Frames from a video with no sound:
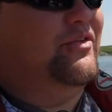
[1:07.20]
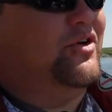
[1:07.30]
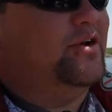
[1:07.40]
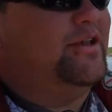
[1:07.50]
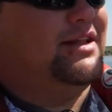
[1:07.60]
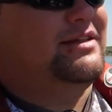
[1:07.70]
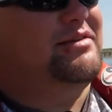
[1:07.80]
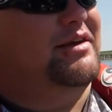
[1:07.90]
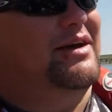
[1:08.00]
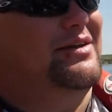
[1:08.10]
I have heard that
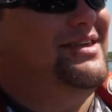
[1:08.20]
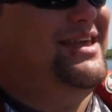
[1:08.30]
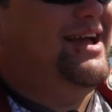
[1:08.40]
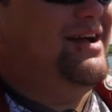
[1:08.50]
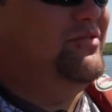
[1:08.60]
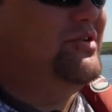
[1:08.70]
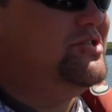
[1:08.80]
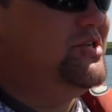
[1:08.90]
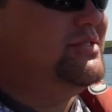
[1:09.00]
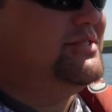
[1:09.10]
uh, the average